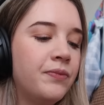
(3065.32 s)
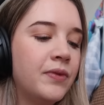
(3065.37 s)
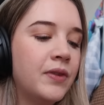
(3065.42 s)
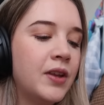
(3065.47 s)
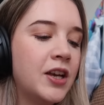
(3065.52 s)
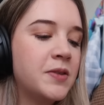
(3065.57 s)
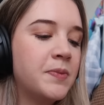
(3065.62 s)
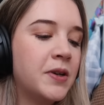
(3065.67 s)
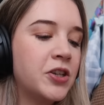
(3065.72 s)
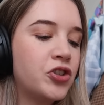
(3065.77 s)

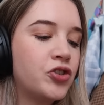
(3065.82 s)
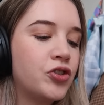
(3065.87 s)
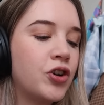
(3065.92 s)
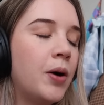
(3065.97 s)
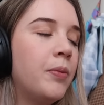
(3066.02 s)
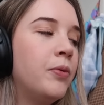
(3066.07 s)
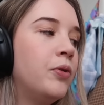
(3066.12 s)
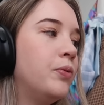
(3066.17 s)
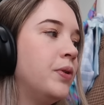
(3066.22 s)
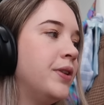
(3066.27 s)
as much
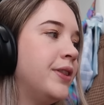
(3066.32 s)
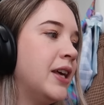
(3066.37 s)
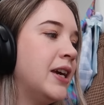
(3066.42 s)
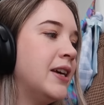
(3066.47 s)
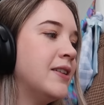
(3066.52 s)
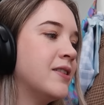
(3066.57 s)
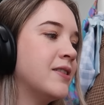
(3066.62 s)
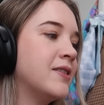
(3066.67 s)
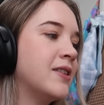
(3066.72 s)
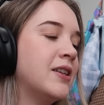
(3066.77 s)
trouble with
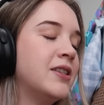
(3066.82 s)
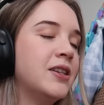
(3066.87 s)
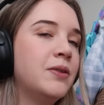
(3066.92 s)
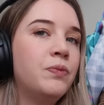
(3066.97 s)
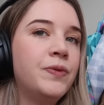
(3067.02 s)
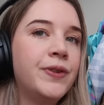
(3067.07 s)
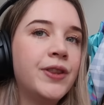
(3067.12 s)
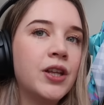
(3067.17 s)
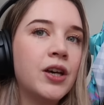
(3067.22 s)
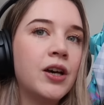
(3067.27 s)
these as I
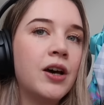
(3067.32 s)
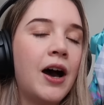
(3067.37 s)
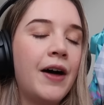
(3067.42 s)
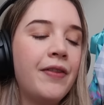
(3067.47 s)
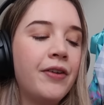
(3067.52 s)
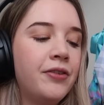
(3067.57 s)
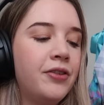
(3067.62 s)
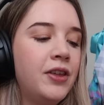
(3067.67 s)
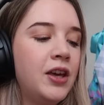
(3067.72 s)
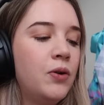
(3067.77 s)
did with the
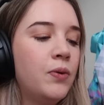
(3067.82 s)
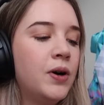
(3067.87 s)
other thick